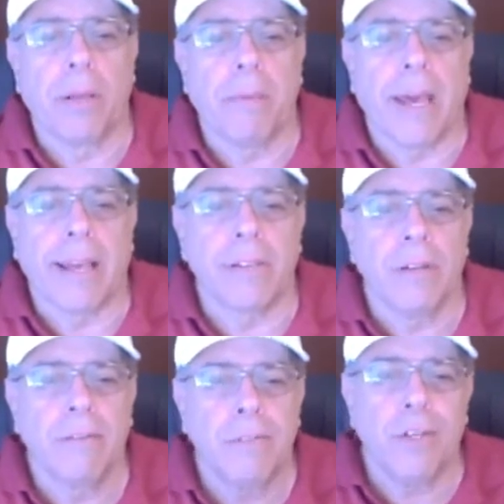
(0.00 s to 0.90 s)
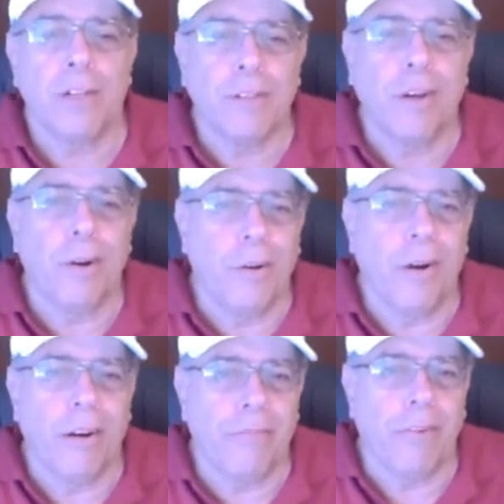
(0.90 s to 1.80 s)
bowling bags. Just go to
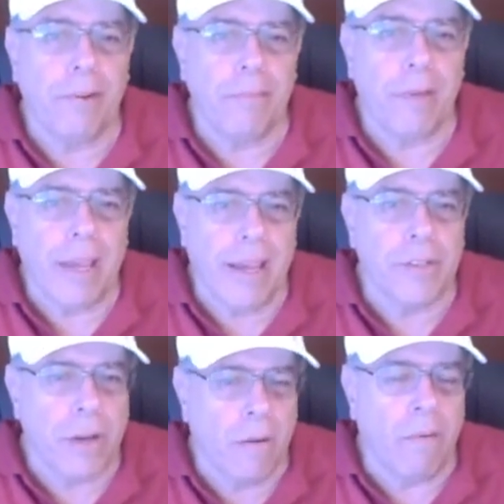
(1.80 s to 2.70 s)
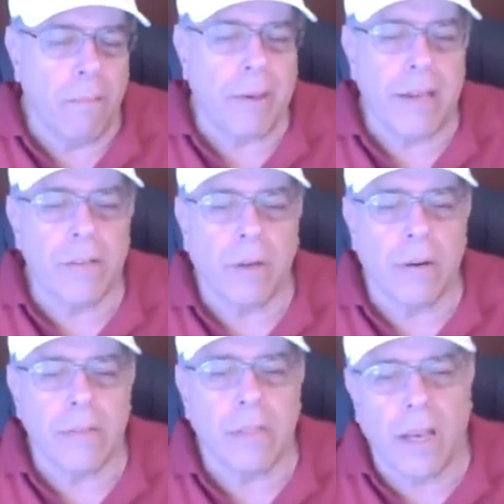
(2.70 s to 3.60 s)
our front page, our home page on
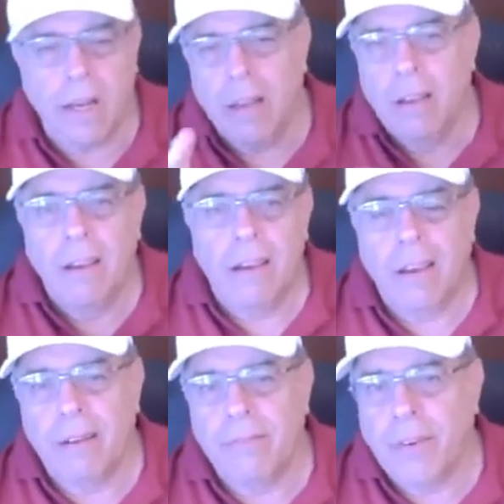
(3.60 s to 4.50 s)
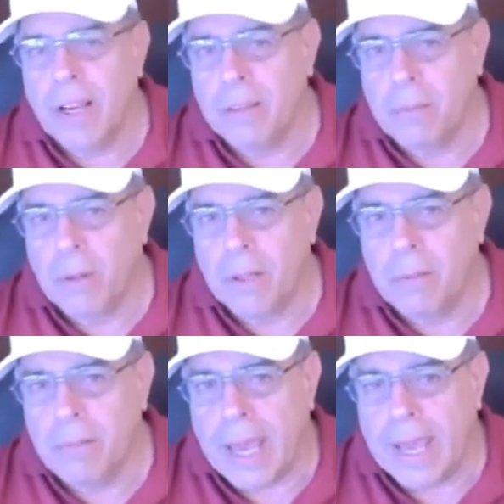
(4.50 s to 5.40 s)
our site, and find the
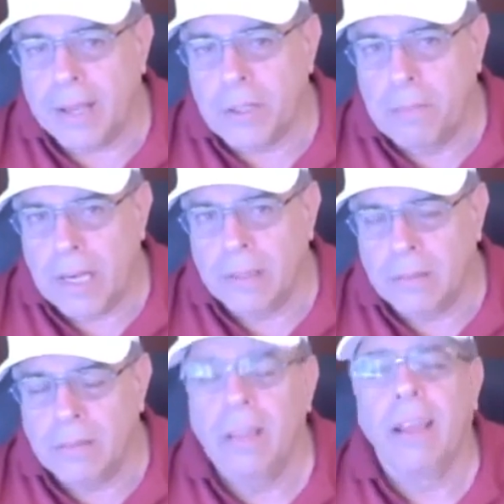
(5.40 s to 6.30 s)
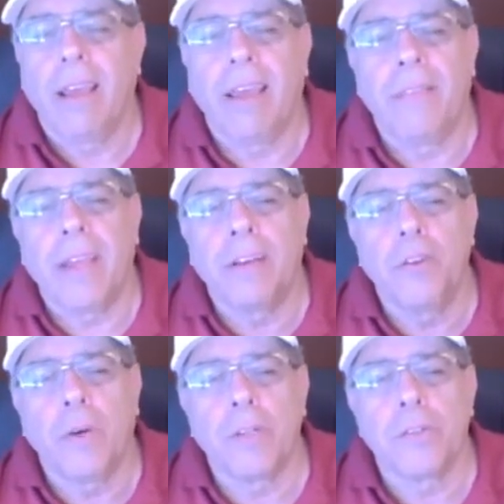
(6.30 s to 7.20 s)
bowling bags button, and
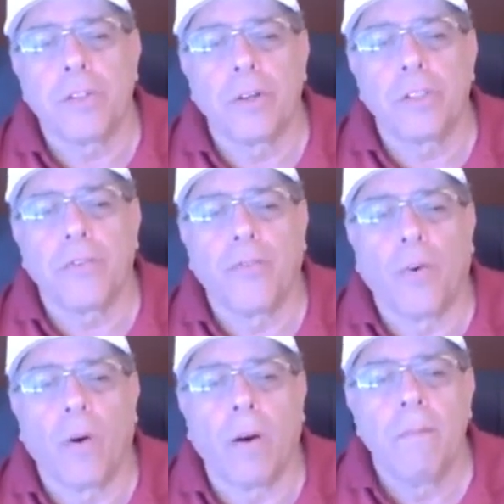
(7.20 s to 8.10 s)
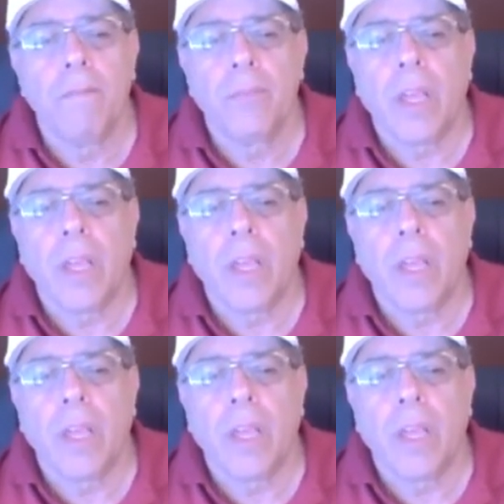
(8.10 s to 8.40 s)
then you can search for